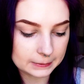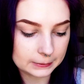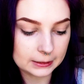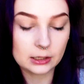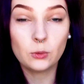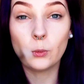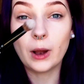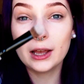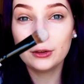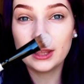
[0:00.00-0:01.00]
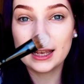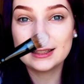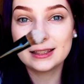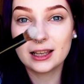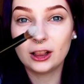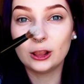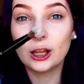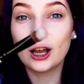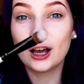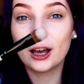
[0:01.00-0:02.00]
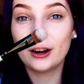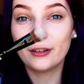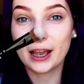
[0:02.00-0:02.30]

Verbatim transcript: lid. Wow, that's a lot of